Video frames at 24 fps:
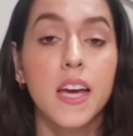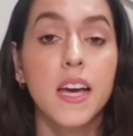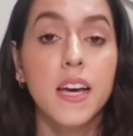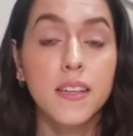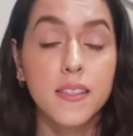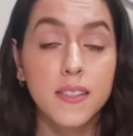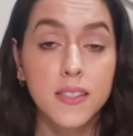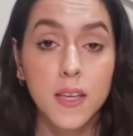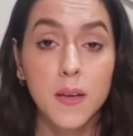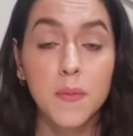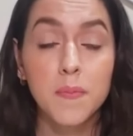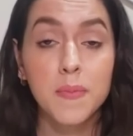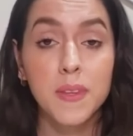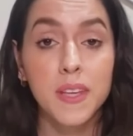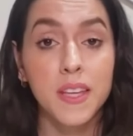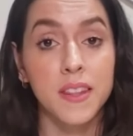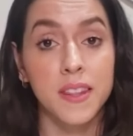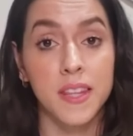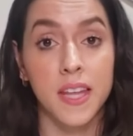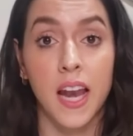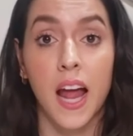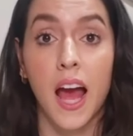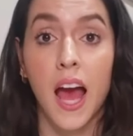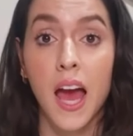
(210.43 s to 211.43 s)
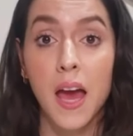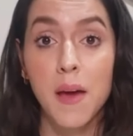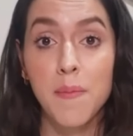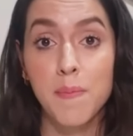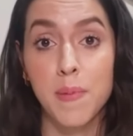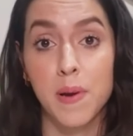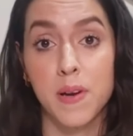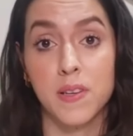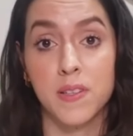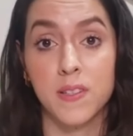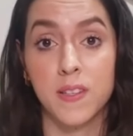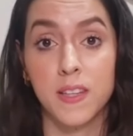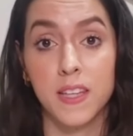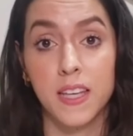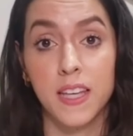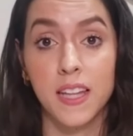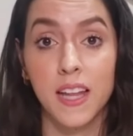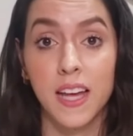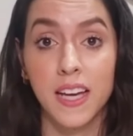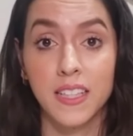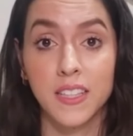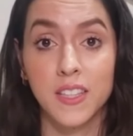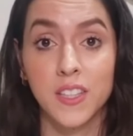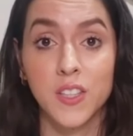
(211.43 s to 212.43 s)
Something that I personally
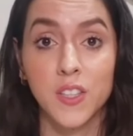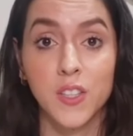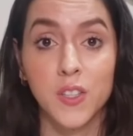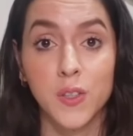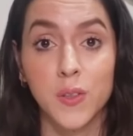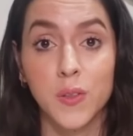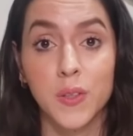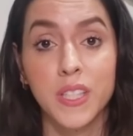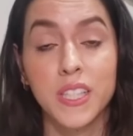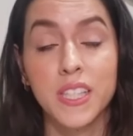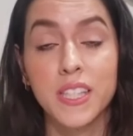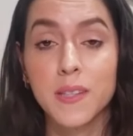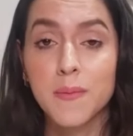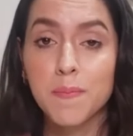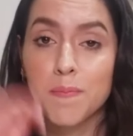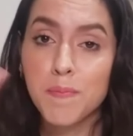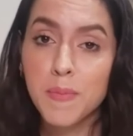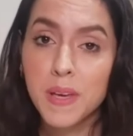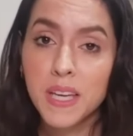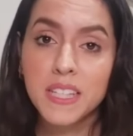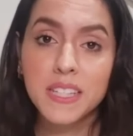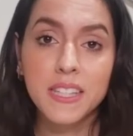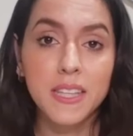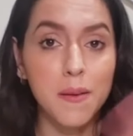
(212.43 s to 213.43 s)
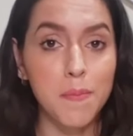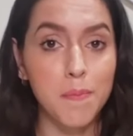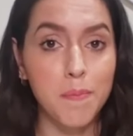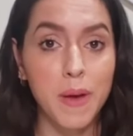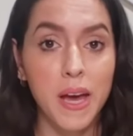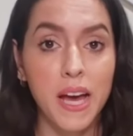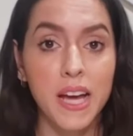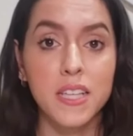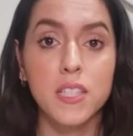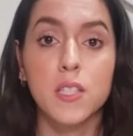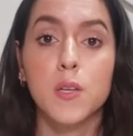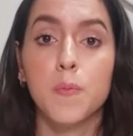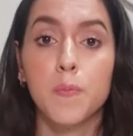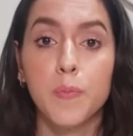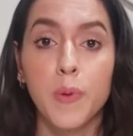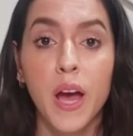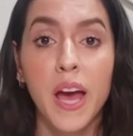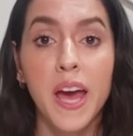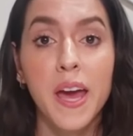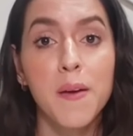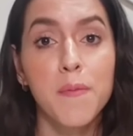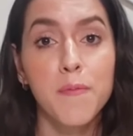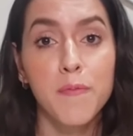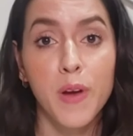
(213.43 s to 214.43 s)
like to do is mix and match
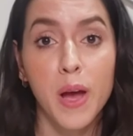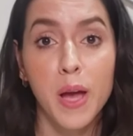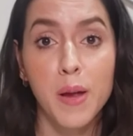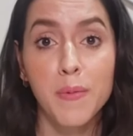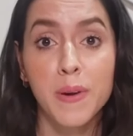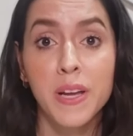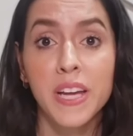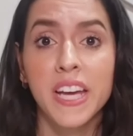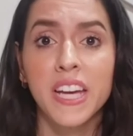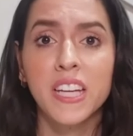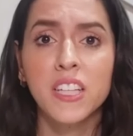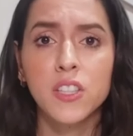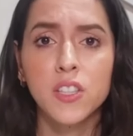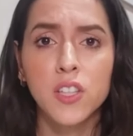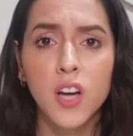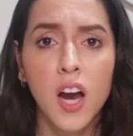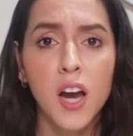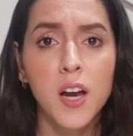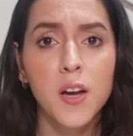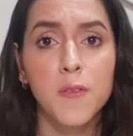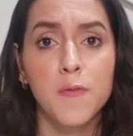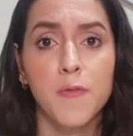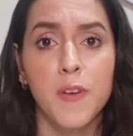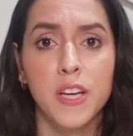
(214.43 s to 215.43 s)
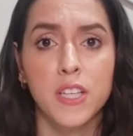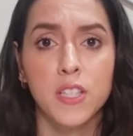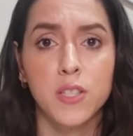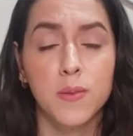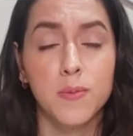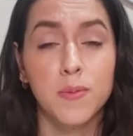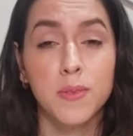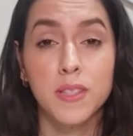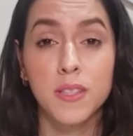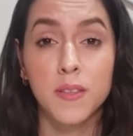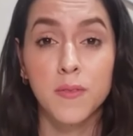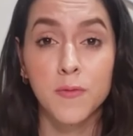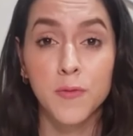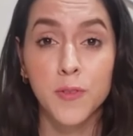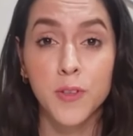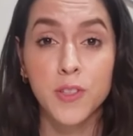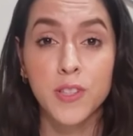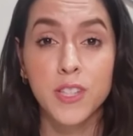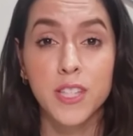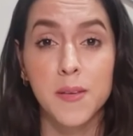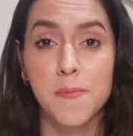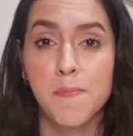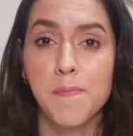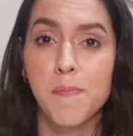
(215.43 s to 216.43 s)
bright, vibrant, and dark vegetables and fruits
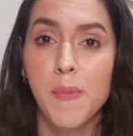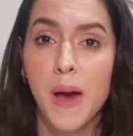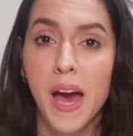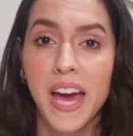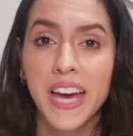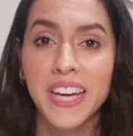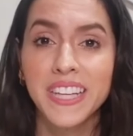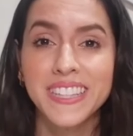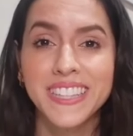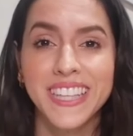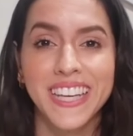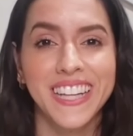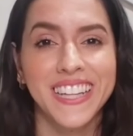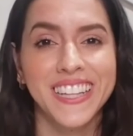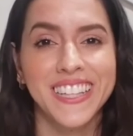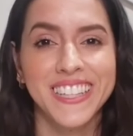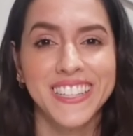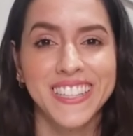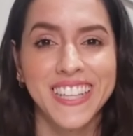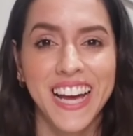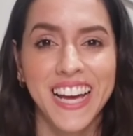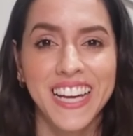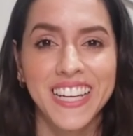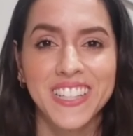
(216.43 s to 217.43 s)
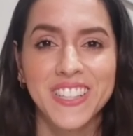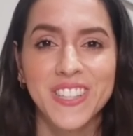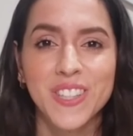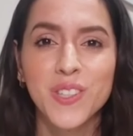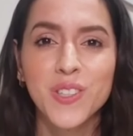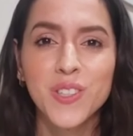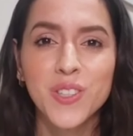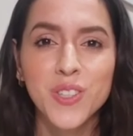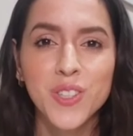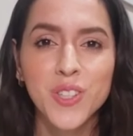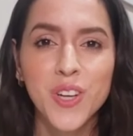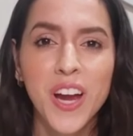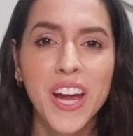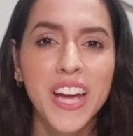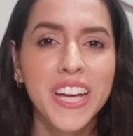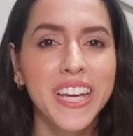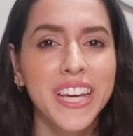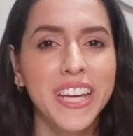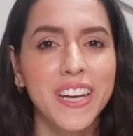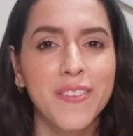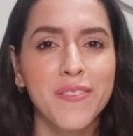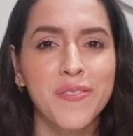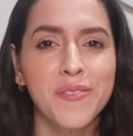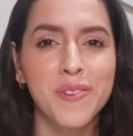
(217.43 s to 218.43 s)
in my daily diet to ensure I get
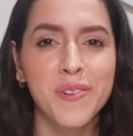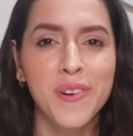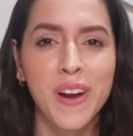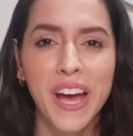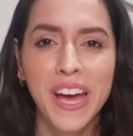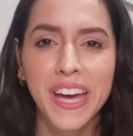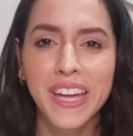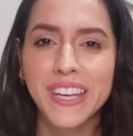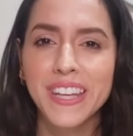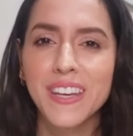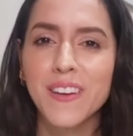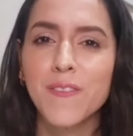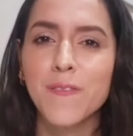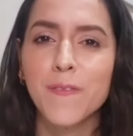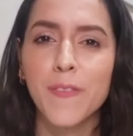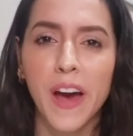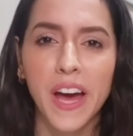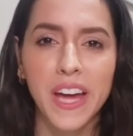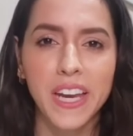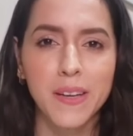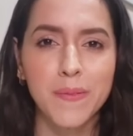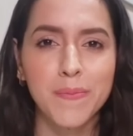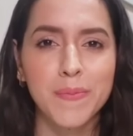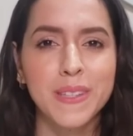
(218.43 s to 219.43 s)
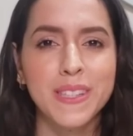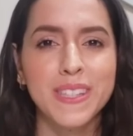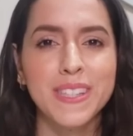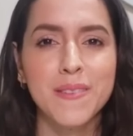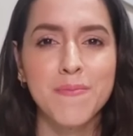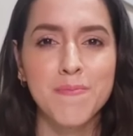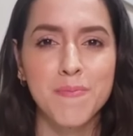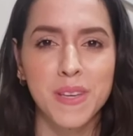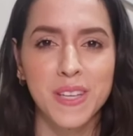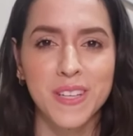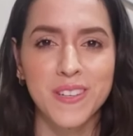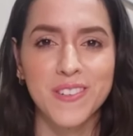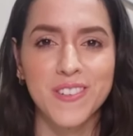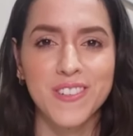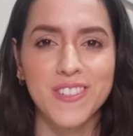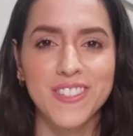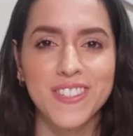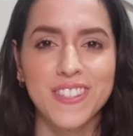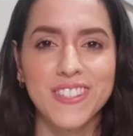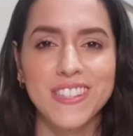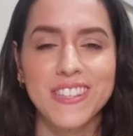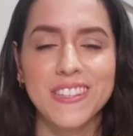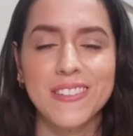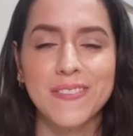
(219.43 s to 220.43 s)
a variety of vitamins and minerals.